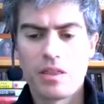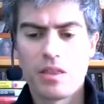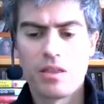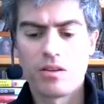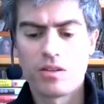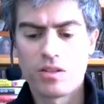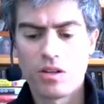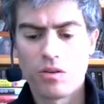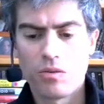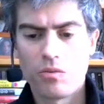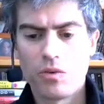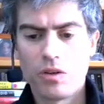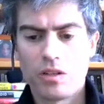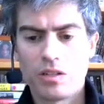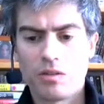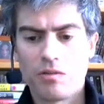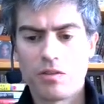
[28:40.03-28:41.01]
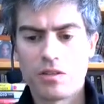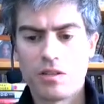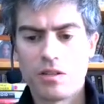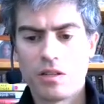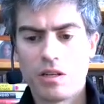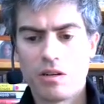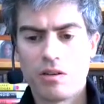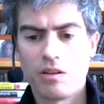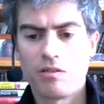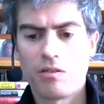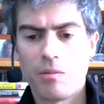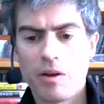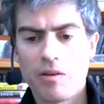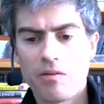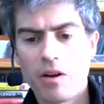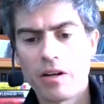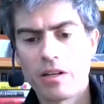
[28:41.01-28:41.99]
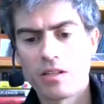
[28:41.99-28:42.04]
there's no real difference in theory from
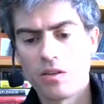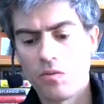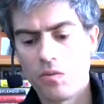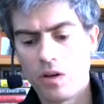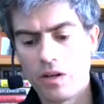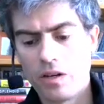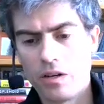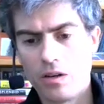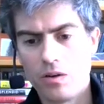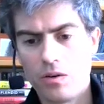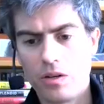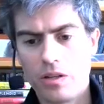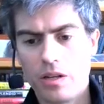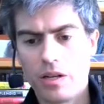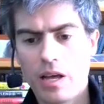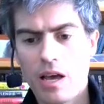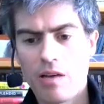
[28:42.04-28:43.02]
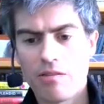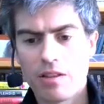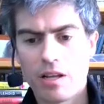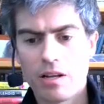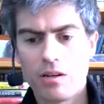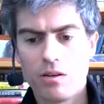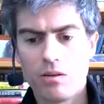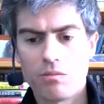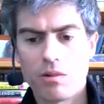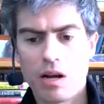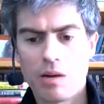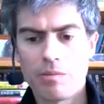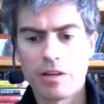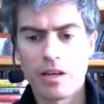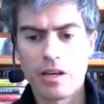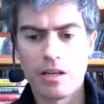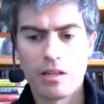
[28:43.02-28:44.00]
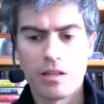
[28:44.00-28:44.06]
writing to one node and then having that node
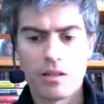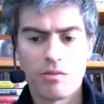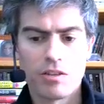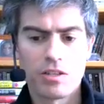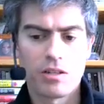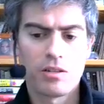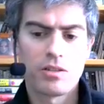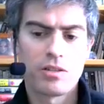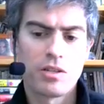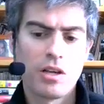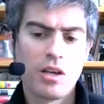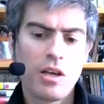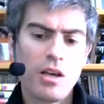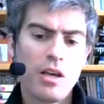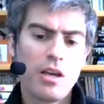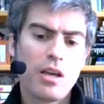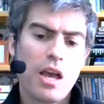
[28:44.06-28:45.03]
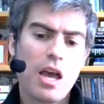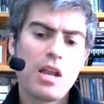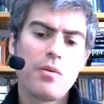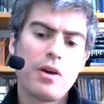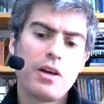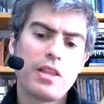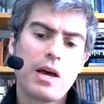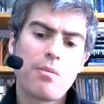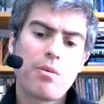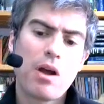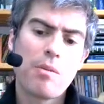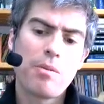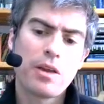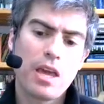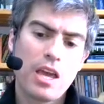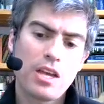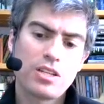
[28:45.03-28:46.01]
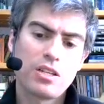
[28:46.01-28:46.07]
propagate the results. Anyway, that
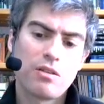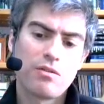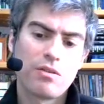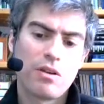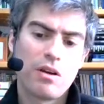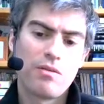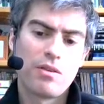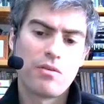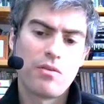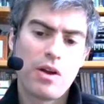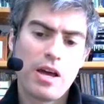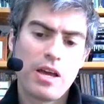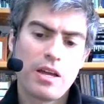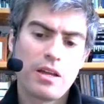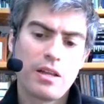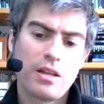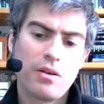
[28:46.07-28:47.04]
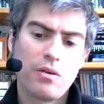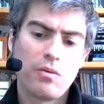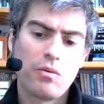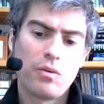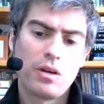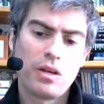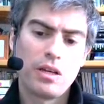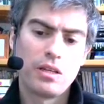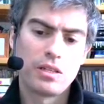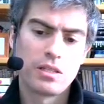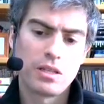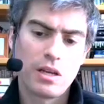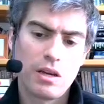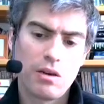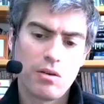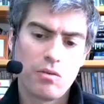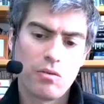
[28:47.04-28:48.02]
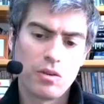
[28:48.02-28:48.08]
propagation of the write
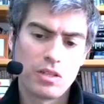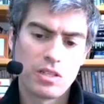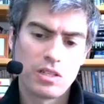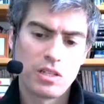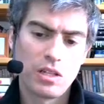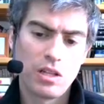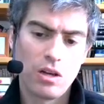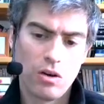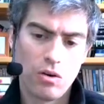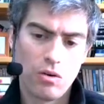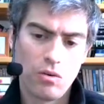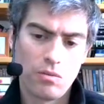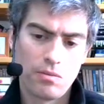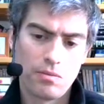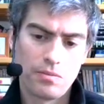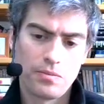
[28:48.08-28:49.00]
was slow,